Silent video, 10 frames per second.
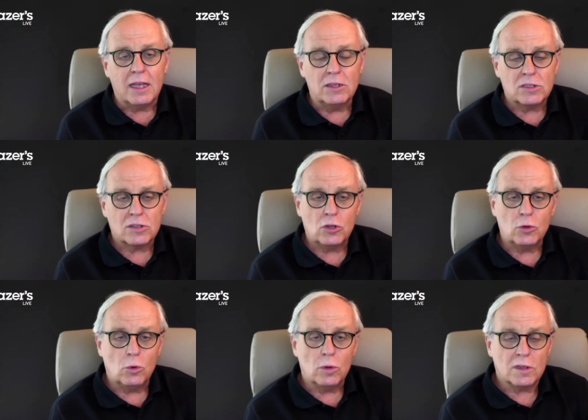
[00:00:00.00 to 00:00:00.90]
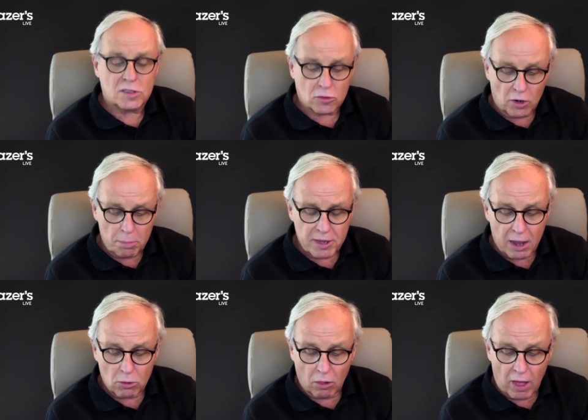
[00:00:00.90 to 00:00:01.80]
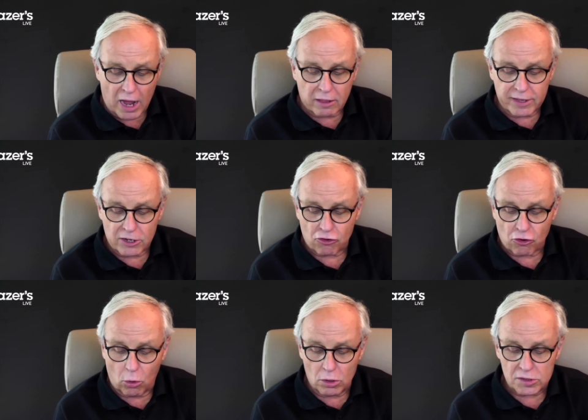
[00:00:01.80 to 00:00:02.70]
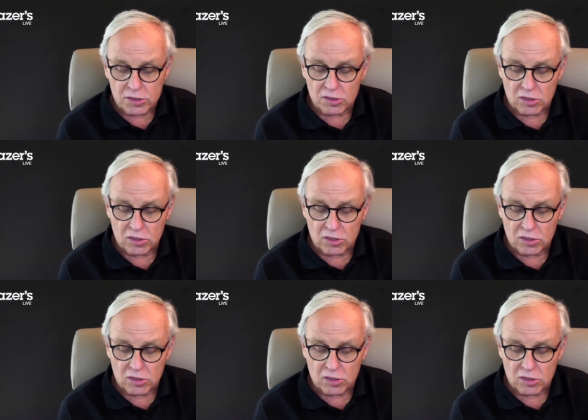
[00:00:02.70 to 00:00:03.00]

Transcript: is to strip down a lot of the controls.